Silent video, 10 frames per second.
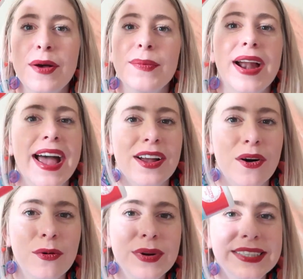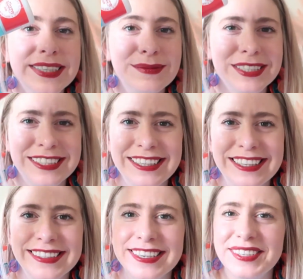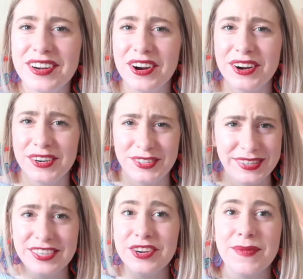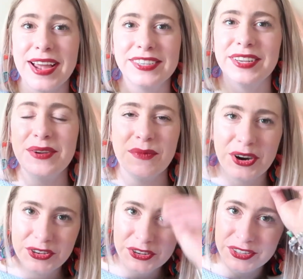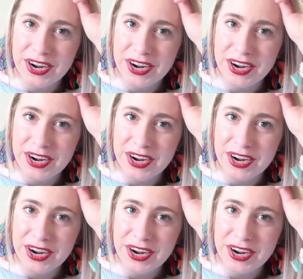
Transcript: but I always seem to see these at TJ Maxx and Marshall's.